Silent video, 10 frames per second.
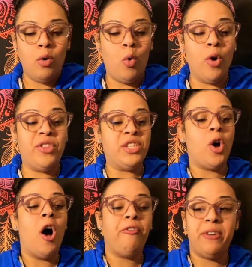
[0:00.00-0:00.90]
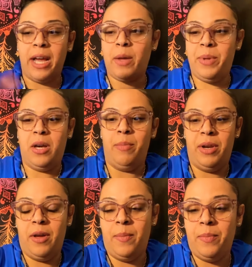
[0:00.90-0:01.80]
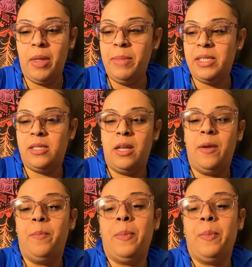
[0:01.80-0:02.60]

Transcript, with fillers: or this offer that could be coming up. Let me see.